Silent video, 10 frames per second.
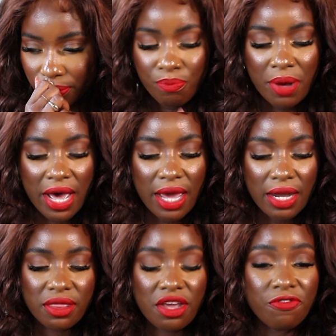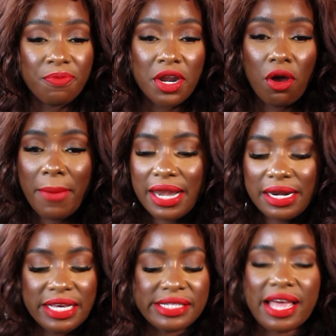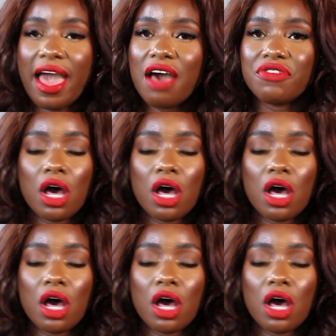But they've been on my list. I have